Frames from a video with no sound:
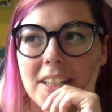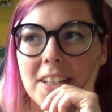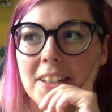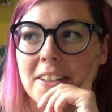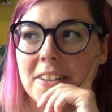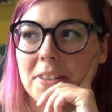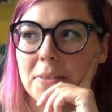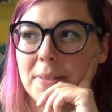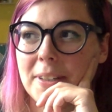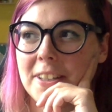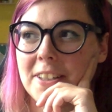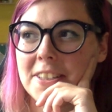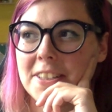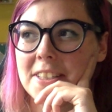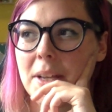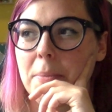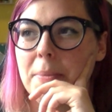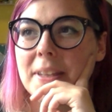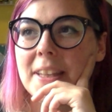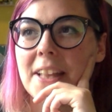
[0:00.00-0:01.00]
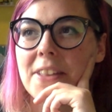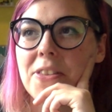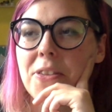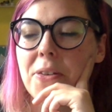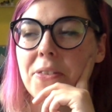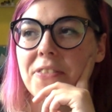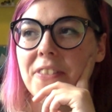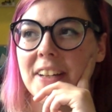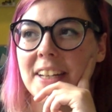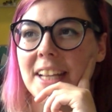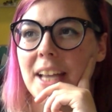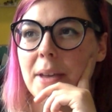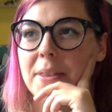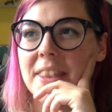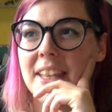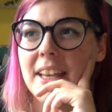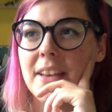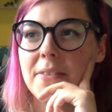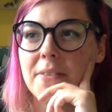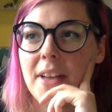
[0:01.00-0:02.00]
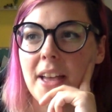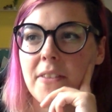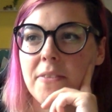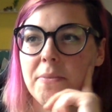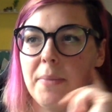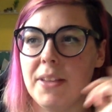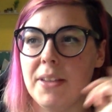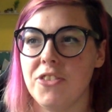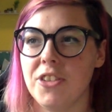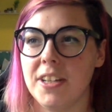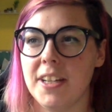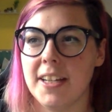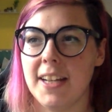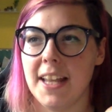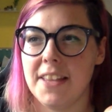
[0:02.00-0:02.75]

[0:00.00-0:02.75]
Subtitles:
Oh my gosh. I mean, that's so funny. I think I've mentioned it.